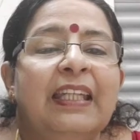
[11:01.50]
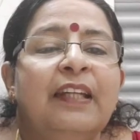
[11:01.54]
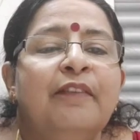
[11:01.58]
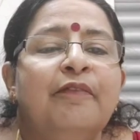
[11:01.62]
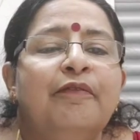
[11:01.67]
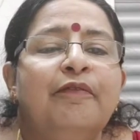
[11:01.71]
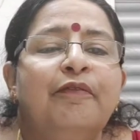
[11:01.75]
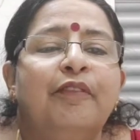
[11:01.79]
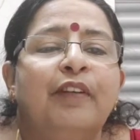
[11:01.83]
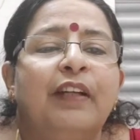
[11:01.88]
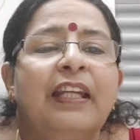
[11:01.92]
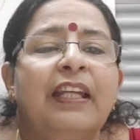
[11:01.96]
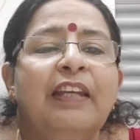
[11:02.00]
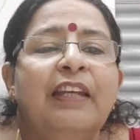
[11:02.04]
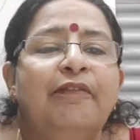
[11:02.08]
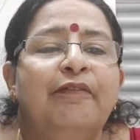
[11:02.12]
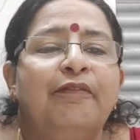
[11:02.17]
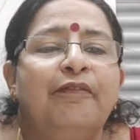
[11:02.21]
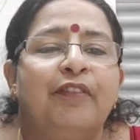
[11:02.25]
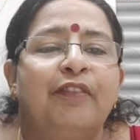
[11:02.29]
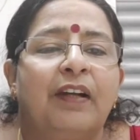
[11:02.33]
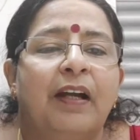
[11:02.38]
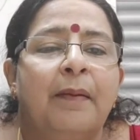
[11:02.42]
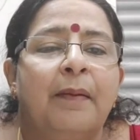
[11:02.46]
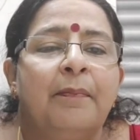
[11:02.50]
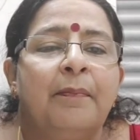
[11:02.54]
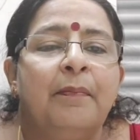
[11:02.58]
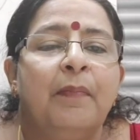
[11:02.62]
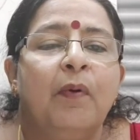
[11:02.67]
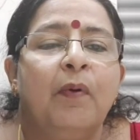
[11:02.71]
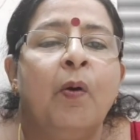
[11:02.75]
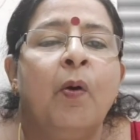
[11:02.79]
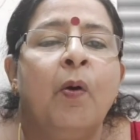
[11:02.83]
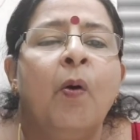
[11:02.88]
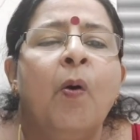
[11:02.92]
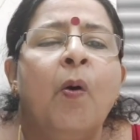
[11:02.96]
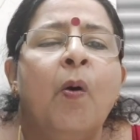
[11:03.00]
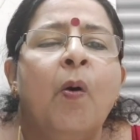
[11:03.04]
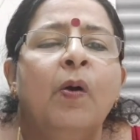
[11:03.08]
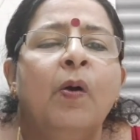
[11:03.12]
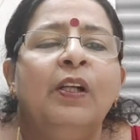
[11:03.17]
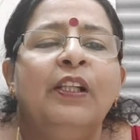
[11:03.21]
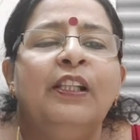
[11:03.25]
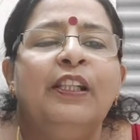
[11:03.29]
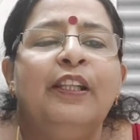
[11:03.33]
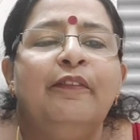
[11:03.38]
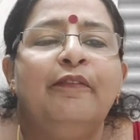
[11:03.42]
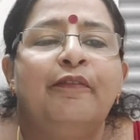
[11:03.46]
free from
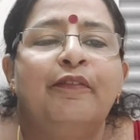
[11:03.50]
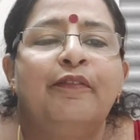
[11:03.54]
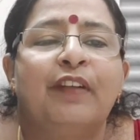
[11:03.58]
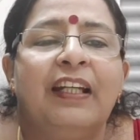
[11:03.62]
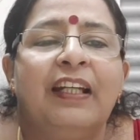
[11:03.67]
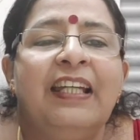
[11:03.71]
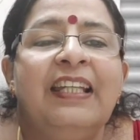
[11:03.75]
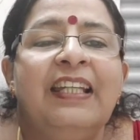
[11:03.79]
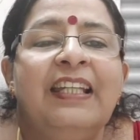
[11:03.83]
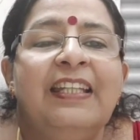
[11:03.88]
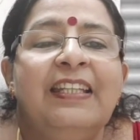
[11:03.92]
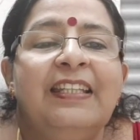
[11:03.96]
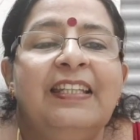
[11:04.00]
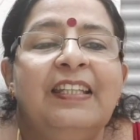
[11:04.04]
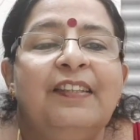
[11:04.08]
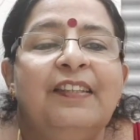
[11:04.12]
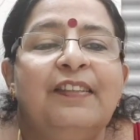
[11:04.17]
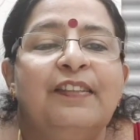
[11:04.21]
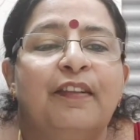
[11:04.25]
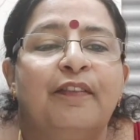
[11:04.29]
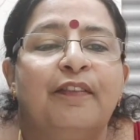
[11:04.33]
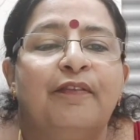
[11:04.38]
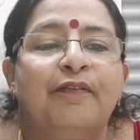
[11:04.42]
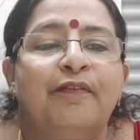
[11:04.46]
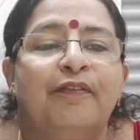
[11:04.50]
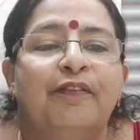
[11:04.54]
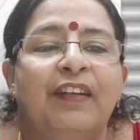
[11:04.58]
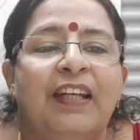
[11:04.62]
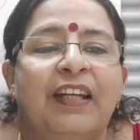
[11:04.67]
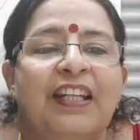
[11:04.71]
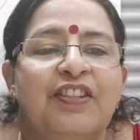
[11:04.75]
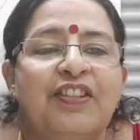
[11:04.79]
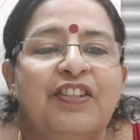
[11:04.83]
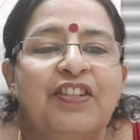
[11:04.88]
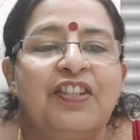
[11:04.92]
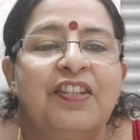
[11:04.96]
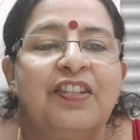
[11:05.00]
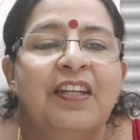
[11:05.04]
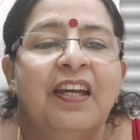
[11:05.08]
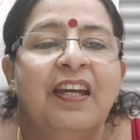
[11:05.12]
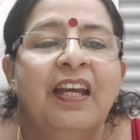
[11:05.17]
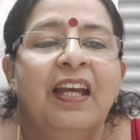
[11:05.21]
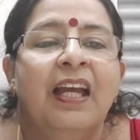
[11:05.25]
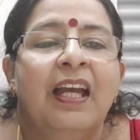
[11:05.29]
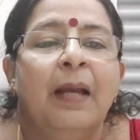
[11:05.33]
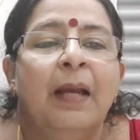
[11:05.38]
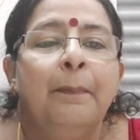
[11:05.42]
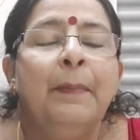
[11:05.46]
all the frailties of flesh,
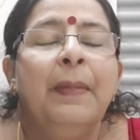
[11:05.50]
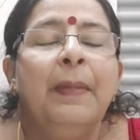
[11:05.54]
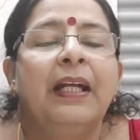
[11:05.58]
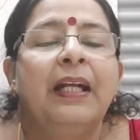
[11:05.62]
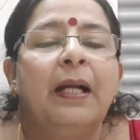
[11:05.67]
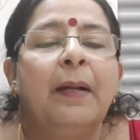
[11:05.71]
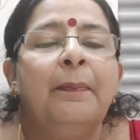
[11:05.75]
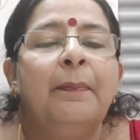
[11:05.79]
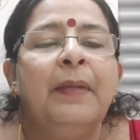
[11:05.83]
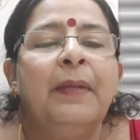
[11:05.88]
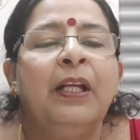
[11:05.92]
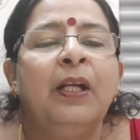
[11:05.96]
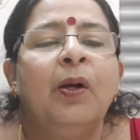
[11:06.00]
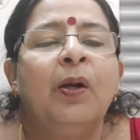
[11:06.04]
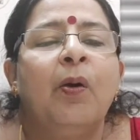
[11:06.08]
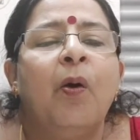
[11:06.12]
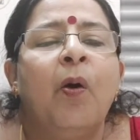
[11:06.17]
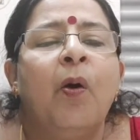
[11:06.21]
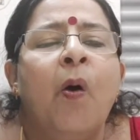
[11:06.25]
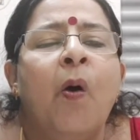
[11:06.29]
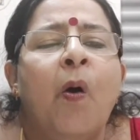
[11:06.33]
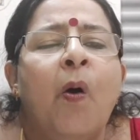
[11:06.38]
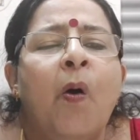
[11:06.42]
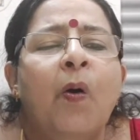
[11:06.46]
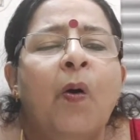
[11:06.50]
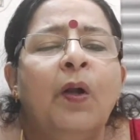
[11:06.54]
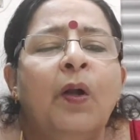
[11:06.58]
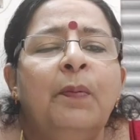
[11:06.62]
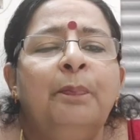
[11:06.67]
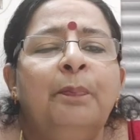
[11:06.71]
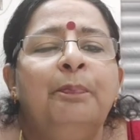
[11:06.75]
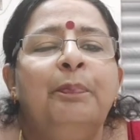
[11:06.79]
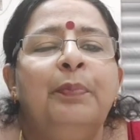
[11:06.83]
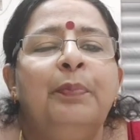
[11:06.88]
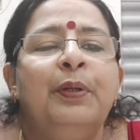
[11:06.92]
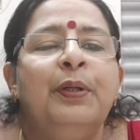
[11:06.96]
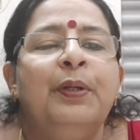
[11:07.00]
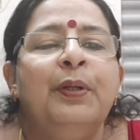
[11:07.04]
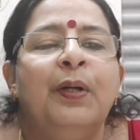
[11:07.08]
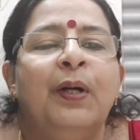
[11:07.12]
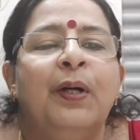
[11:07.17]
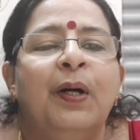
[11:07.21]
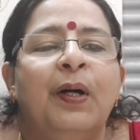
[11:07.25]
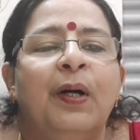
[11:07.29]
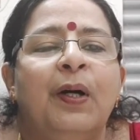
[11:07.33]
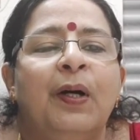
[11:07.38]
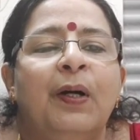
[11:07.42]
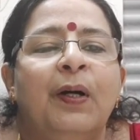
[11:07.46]
becoming all
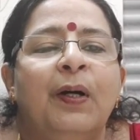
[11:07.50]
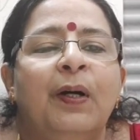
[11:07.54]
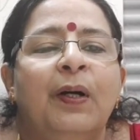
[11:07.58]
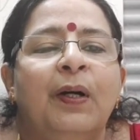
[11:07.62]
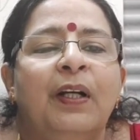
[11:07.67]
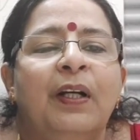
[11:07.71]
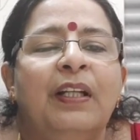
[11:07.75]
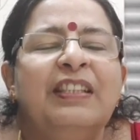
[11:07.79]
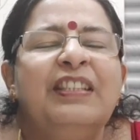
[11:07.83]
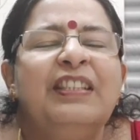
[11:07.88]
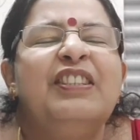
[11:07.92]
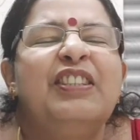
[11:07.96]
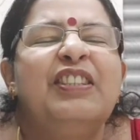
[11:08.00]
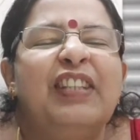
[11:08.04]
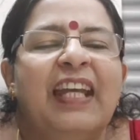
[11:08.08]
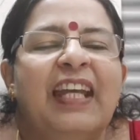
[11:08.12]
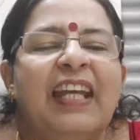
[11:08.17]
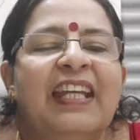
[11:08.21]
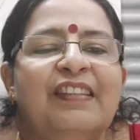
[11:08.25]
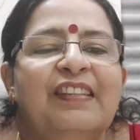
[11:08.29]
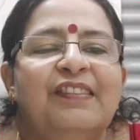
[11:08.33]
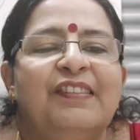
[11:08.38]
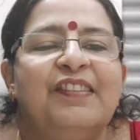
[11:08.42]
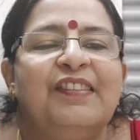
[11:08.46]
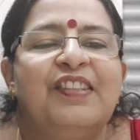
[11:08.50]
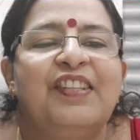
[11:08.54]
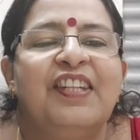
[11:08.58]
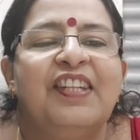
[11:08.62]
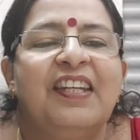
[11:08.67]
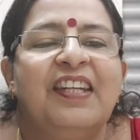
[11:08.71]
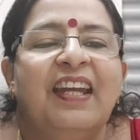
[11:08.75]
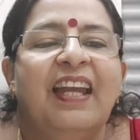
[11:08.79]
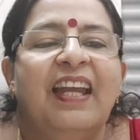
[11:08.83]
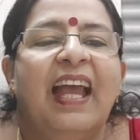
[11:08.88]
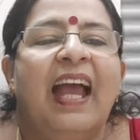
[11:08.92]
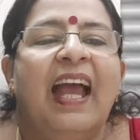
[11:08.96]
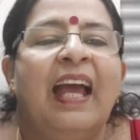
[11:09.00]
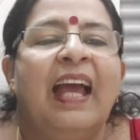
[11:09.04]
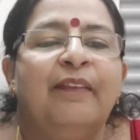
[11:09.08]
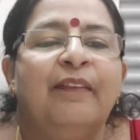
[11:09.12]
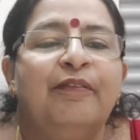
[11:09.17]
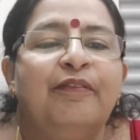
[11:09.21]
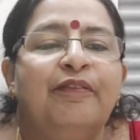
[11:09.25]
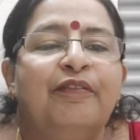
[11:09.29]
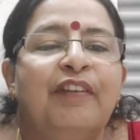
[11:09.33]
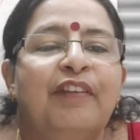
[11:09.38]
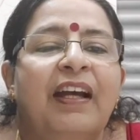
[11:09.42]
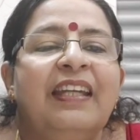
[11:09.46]
pure, chaste,
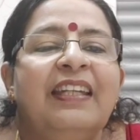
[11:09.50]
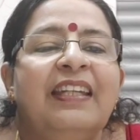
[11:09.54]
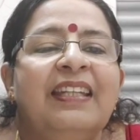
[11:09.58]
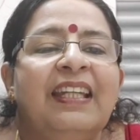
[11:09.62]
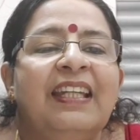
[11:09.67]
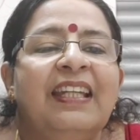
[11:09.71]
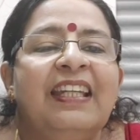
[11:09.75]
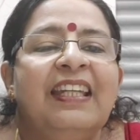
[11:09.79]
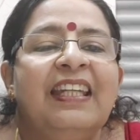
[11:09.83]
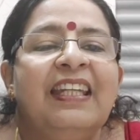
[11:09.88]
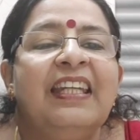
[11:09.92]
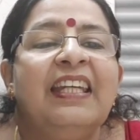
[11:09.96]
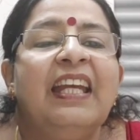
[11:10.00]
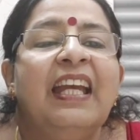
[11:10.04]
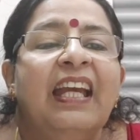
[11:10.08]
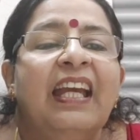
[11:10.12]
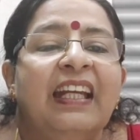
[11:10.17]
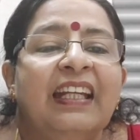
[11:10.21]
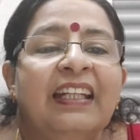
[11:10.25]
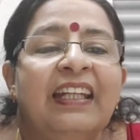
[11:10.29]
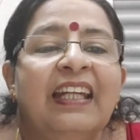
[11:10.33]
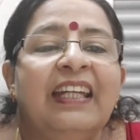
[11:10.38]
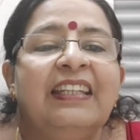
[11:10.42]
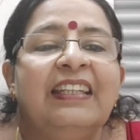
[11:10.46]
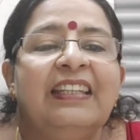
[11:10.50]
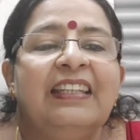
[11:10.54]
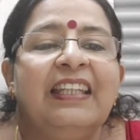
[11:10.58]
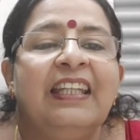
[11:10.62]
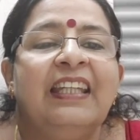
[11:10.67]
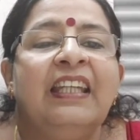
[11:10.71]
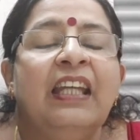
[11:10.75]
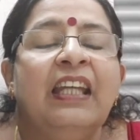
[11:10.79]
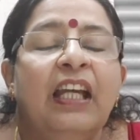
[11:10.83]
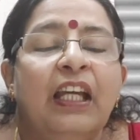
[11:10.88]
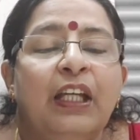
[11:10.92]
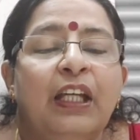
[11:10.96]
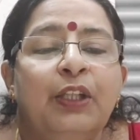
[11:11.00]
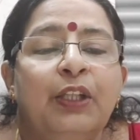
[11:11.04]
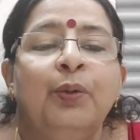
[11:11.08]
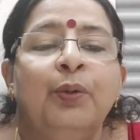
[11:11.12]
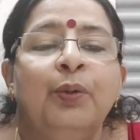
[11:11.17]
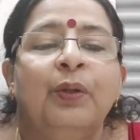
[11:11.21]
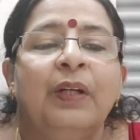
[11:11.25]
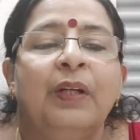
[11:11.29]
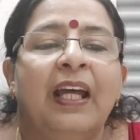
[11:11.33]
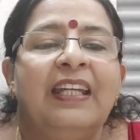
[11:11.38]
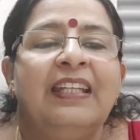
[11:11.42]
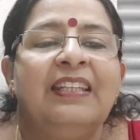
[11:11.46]
and finally getting
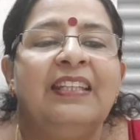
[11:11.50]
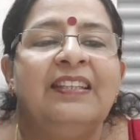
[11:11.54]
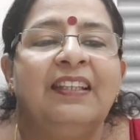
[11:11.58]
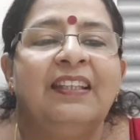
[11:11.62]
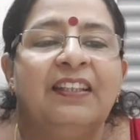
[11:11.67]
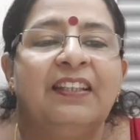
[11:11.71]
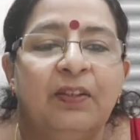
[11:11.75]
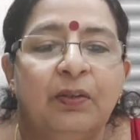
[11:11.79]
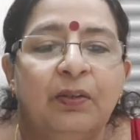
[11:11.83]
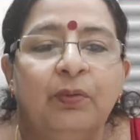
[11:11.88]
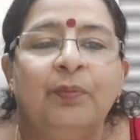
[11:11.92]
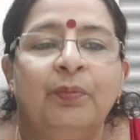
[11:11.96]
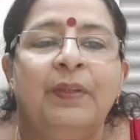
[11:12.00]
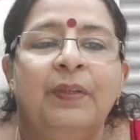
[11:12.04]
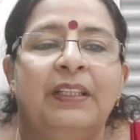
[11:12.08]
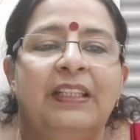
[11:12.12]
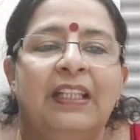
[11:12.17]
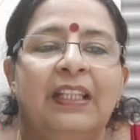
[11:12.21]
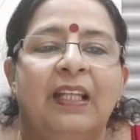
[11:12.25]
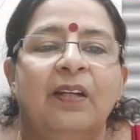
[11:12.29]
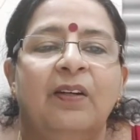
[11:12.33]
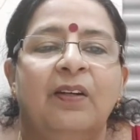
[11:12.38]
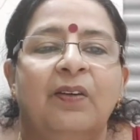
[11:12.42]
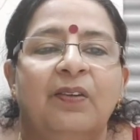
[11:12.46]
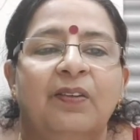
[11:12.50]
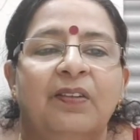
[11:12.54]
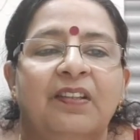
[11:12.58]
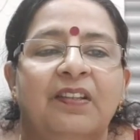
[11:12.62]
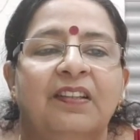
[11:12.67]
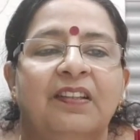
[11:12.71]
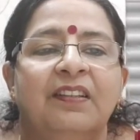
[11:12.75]
united with the Lord.